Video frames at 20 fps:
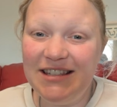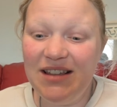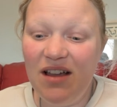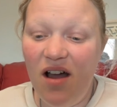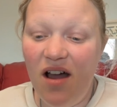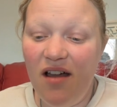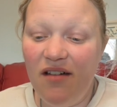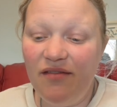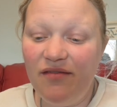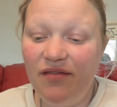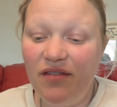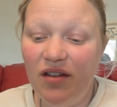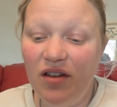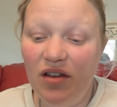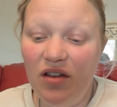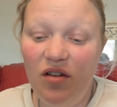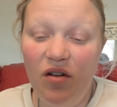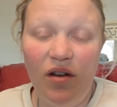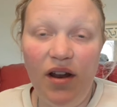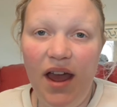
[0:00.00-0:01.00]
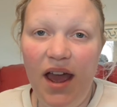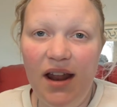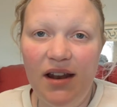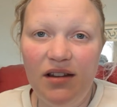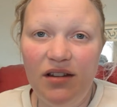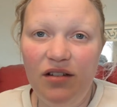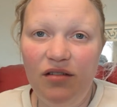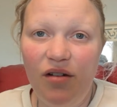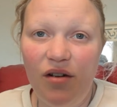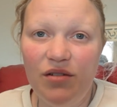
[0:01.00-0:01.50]
I've gone ahead
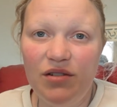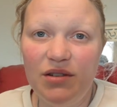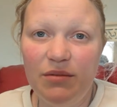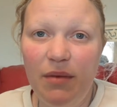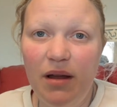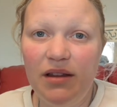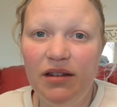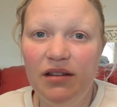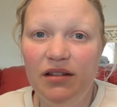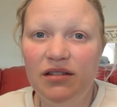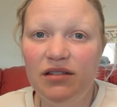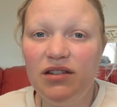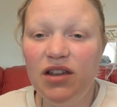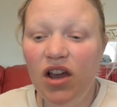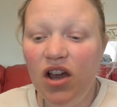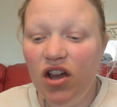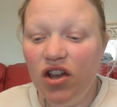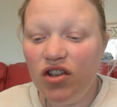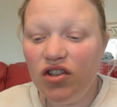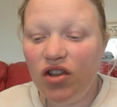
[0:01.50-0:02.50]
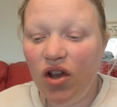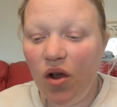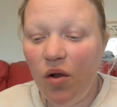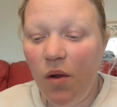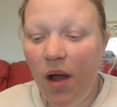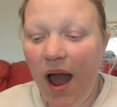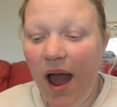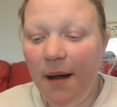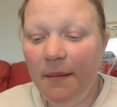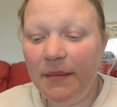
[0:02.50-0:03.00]
and grown some onions.
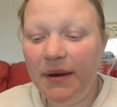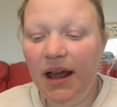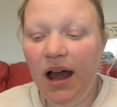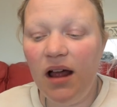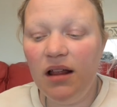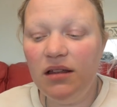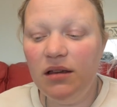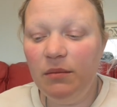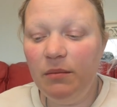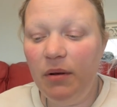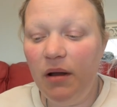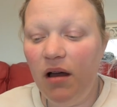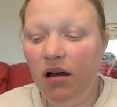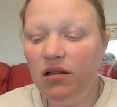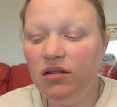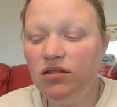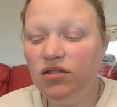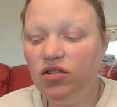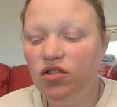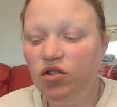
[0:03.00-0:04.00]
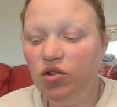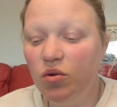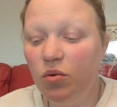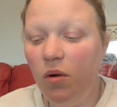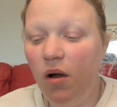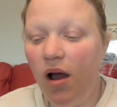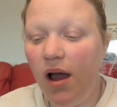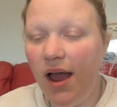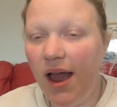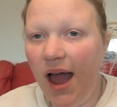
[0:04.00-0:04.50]
So how many onion plants do
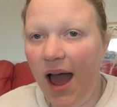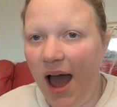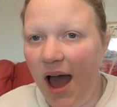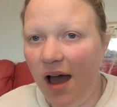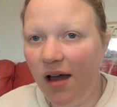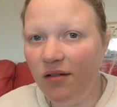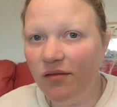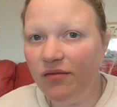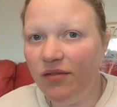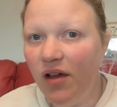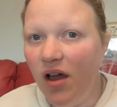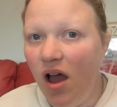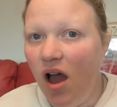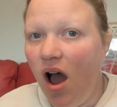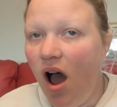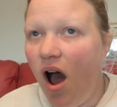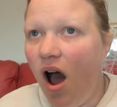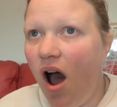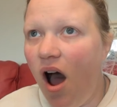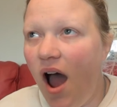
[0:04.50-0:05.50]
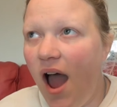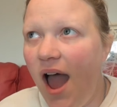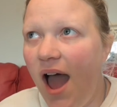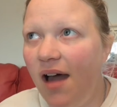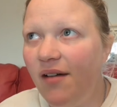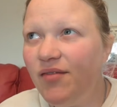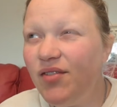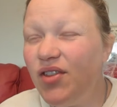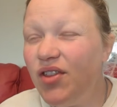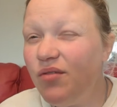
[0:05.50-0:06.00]
I have? I
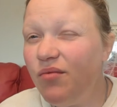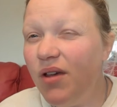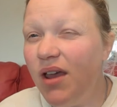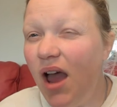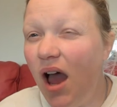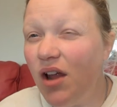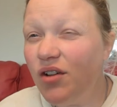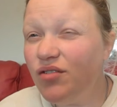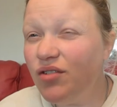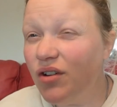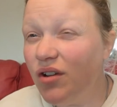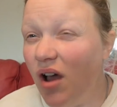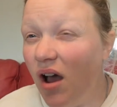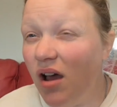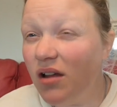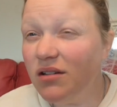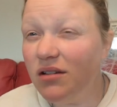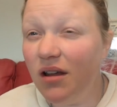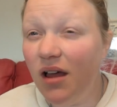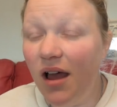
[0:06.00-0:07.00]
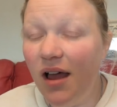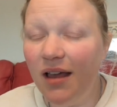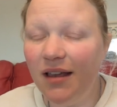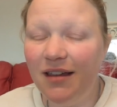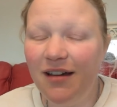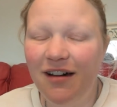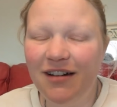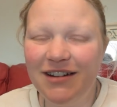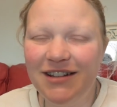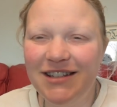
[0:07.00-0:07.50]
have 300
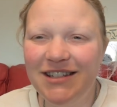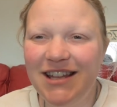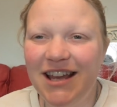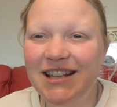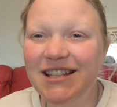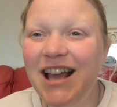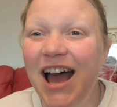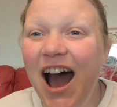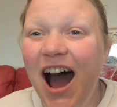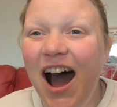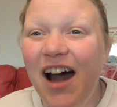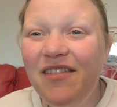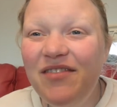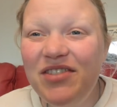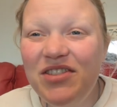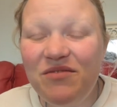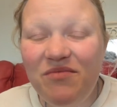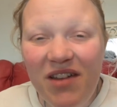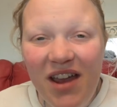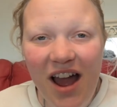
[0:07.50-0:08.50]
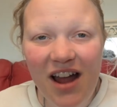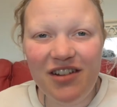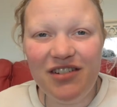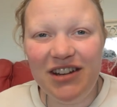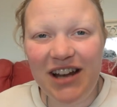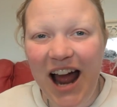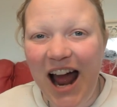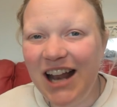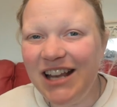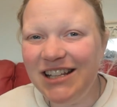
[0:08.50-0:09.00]
garden sets. I have
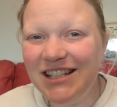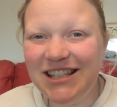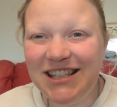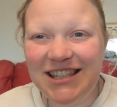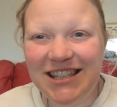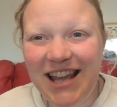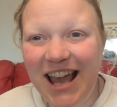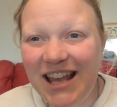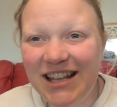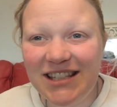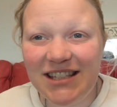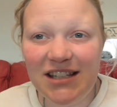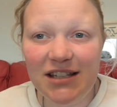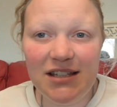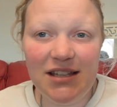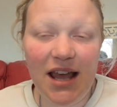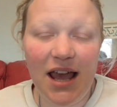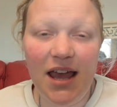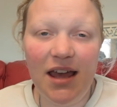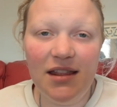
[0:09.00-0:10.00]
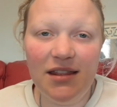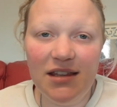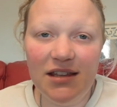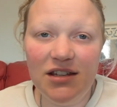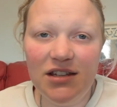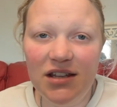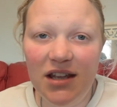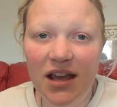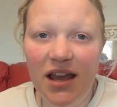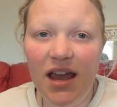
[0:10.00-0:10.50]
300 onion sets to set
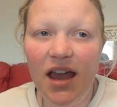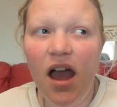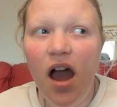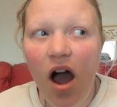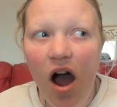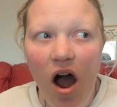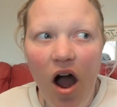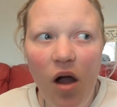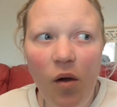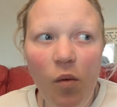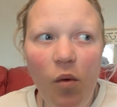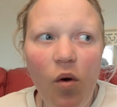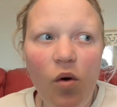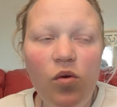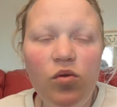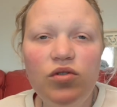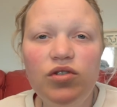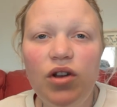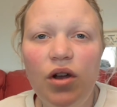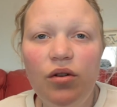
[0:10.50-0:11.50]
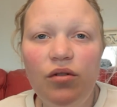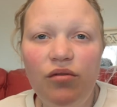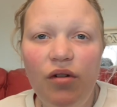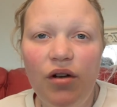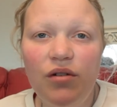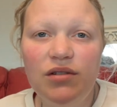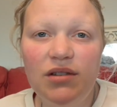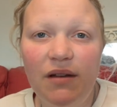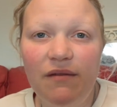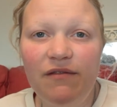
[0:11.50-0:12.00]
this year. I will also
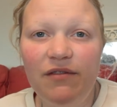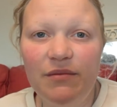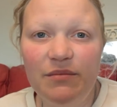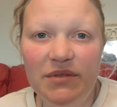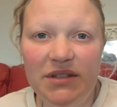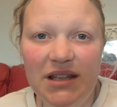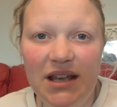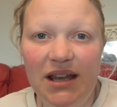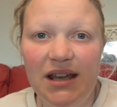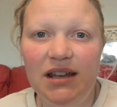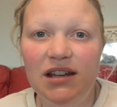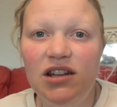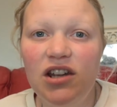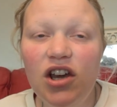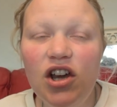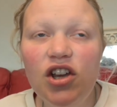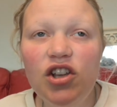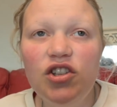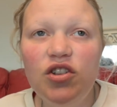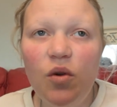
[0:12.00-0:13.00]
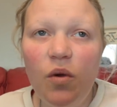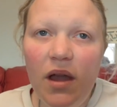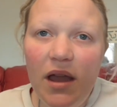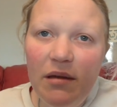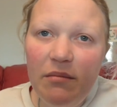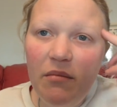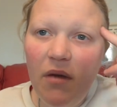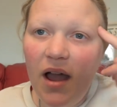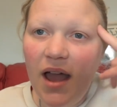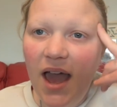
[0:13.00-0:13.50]
grow some from seed. So
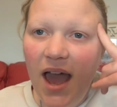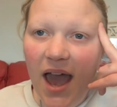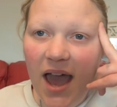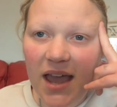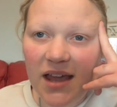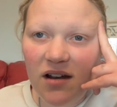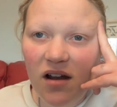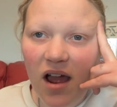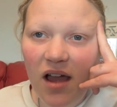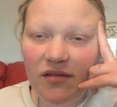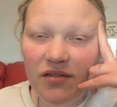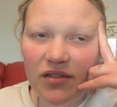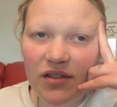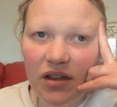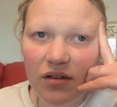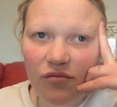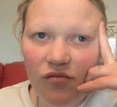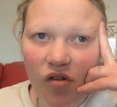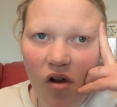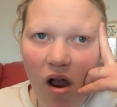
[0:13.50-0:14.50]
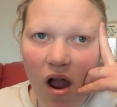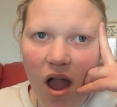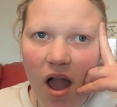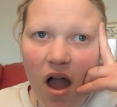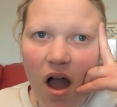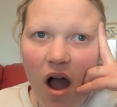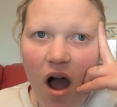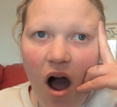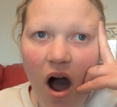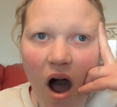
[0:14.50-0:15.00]
in my head, I have to think, right,
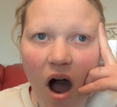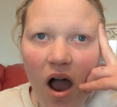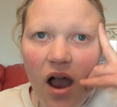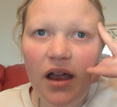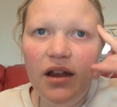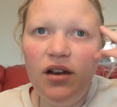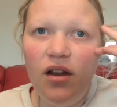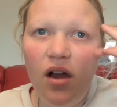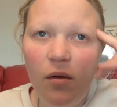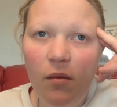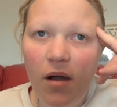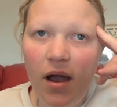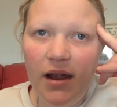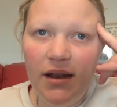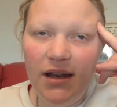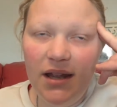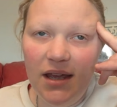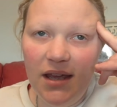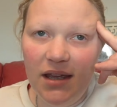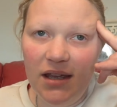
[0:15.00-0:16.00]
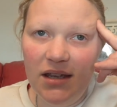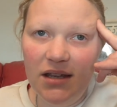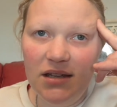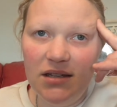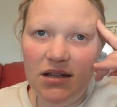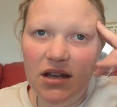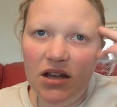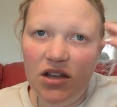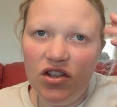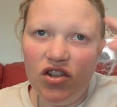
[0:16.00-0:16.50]
I know I
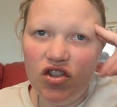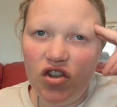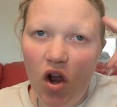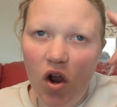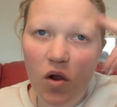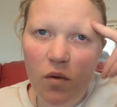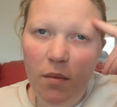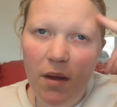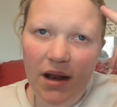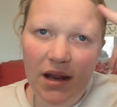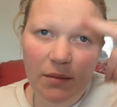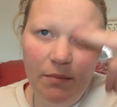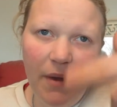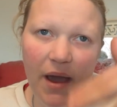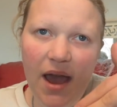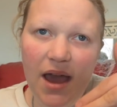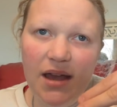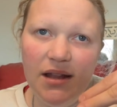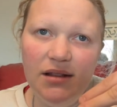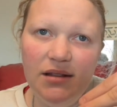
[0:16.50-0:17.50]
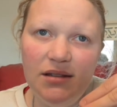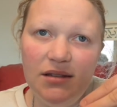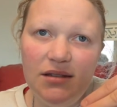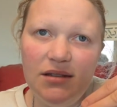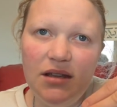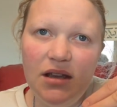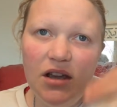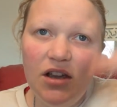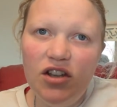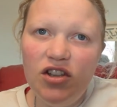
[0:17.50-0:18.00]
need so many
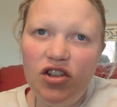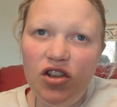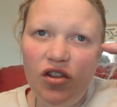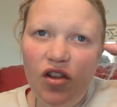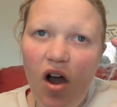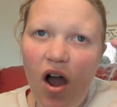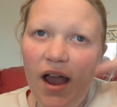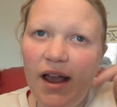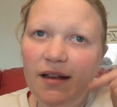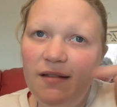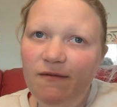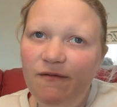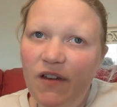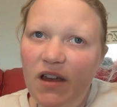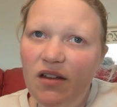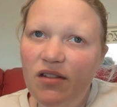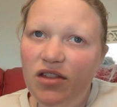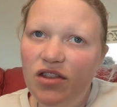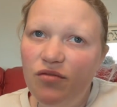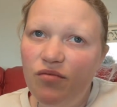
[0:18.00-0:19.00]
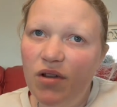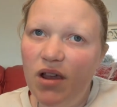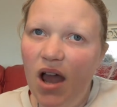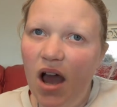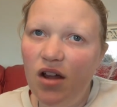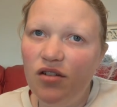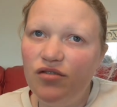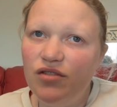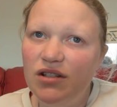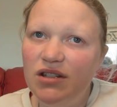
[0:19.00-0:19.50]
beds so that I can fit
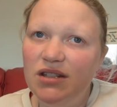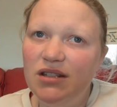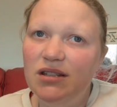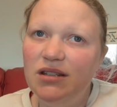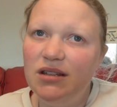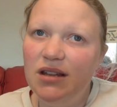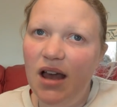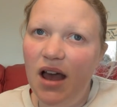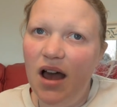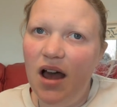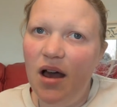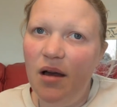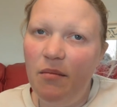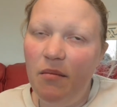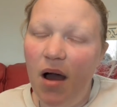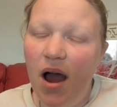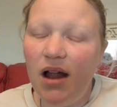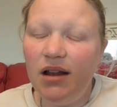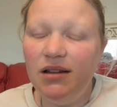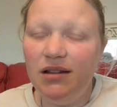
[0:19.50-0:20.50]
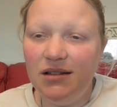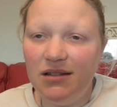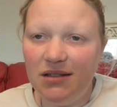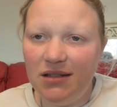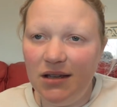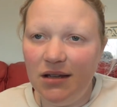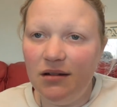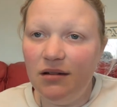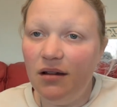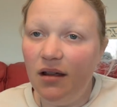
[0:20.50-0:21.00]
300
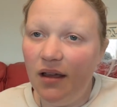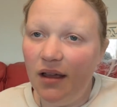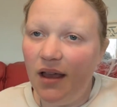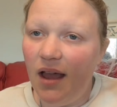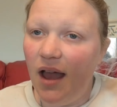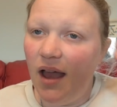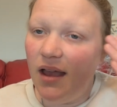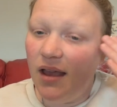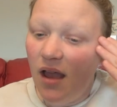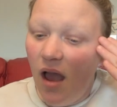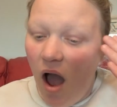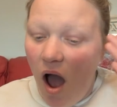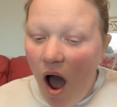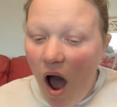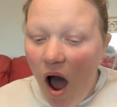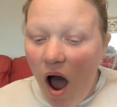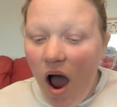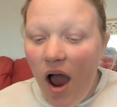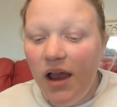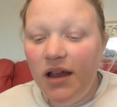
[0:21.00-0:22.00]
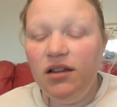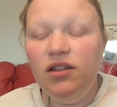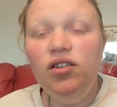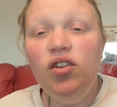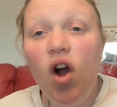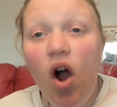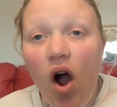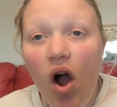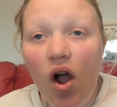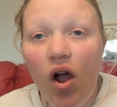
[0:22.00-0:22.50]
onions in, okay? I
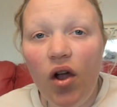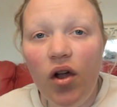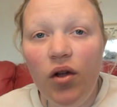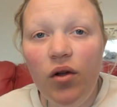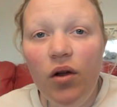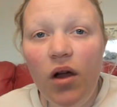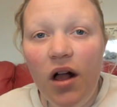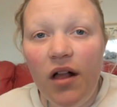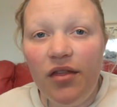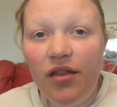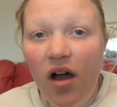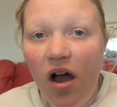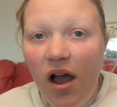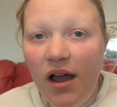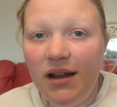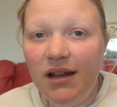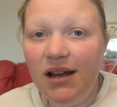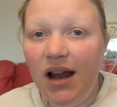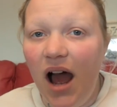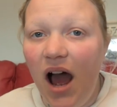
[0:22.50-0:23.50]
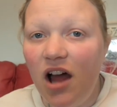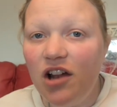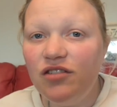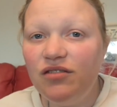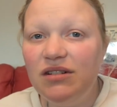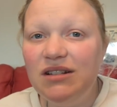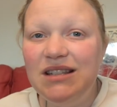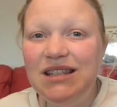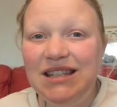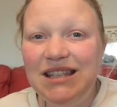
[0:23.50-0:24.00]
know that I need
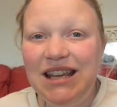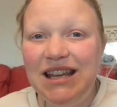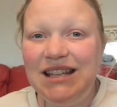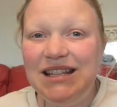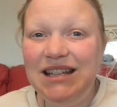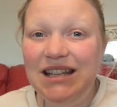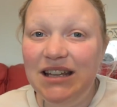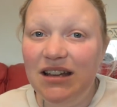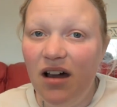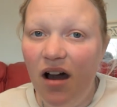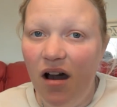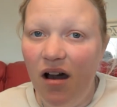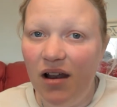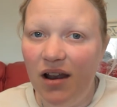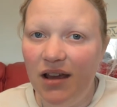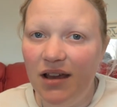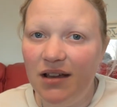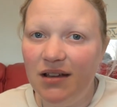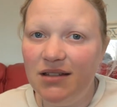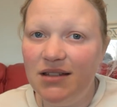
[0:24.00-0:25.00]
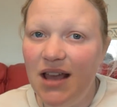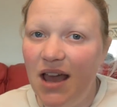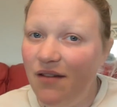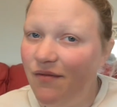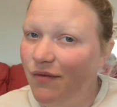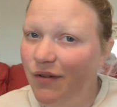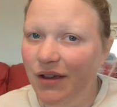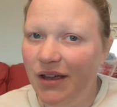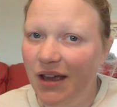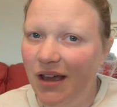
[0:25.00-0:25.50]
160 garlics
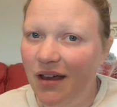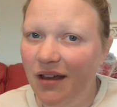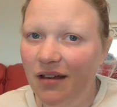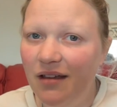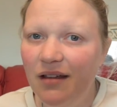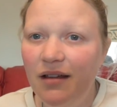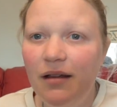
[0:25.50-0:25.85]
every year.